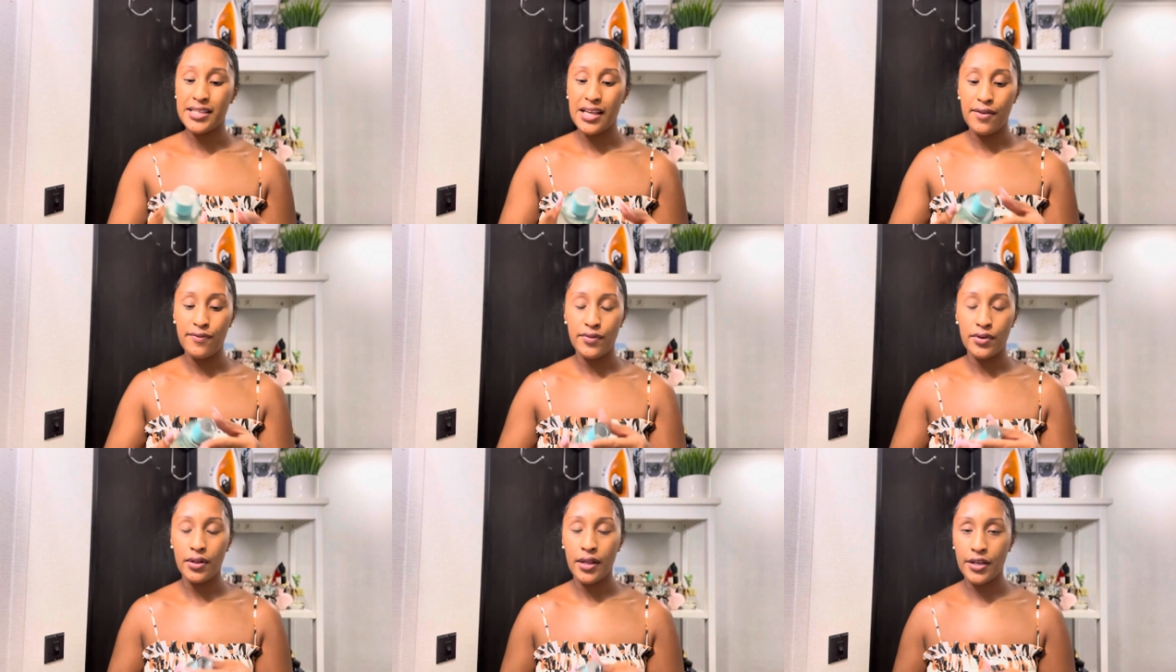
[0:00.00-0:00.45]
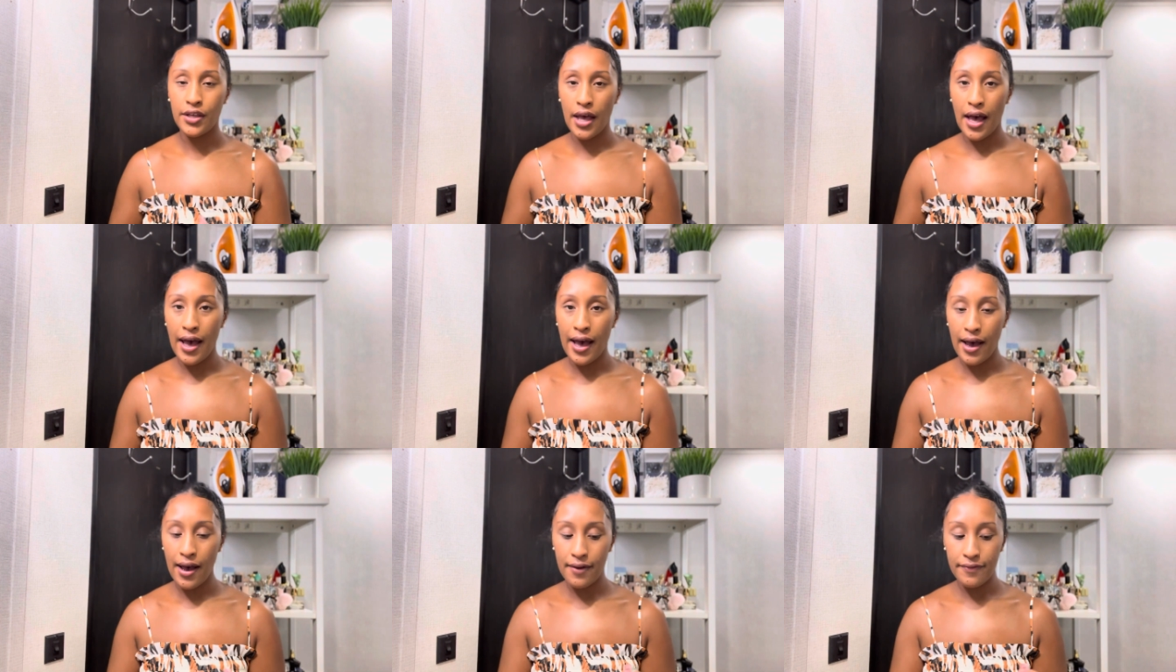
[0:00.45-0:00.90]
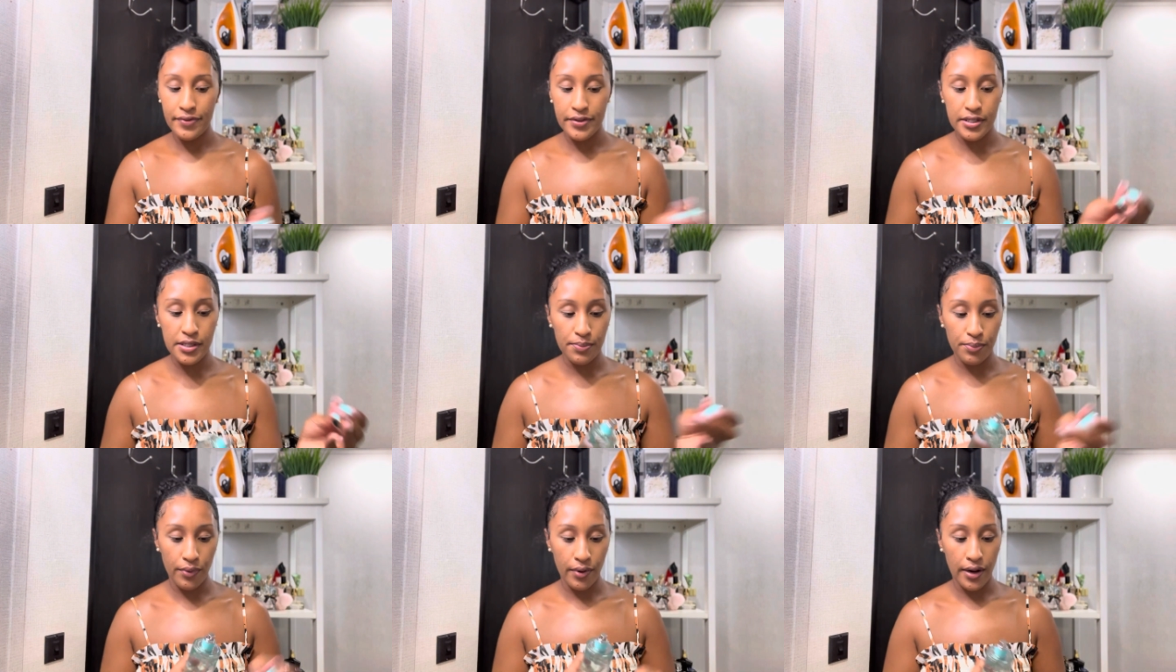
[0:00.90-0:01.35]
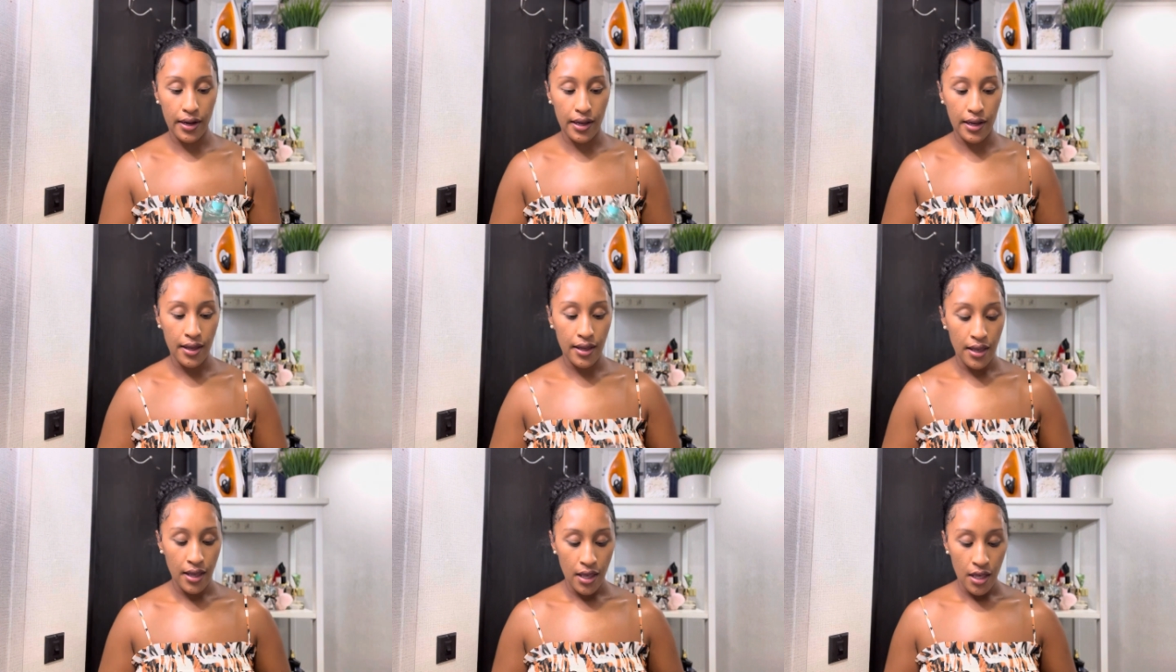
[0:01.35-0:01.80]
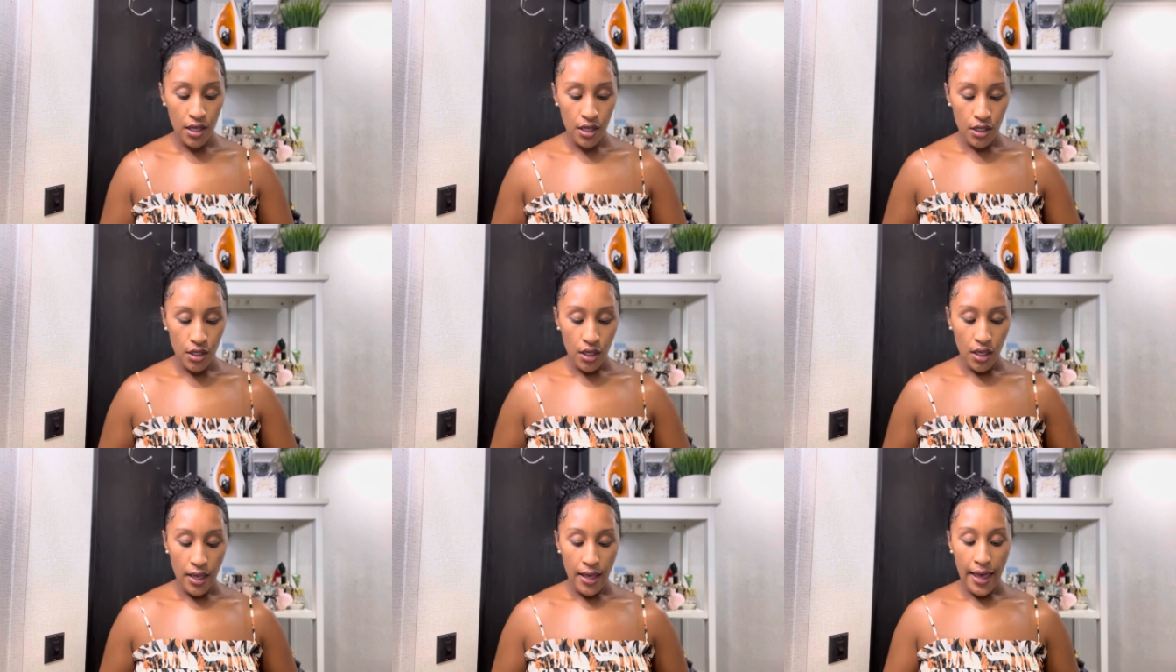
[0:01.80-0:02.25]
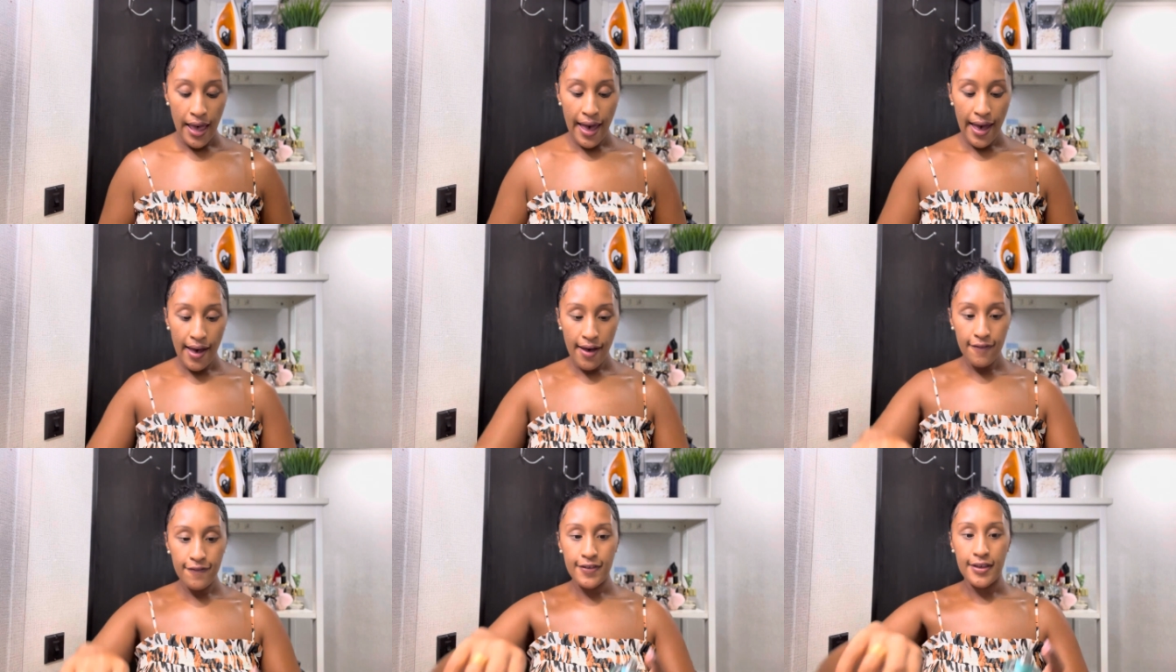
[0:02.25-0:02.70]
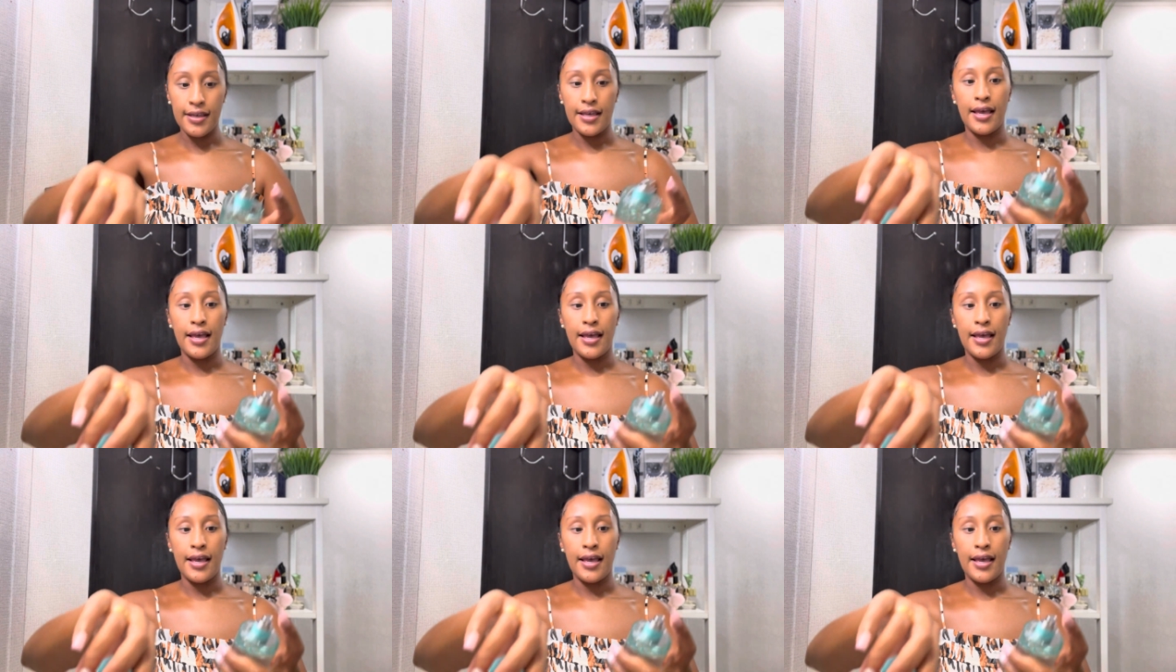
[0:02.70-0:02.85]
I feel like I have to spray heavy.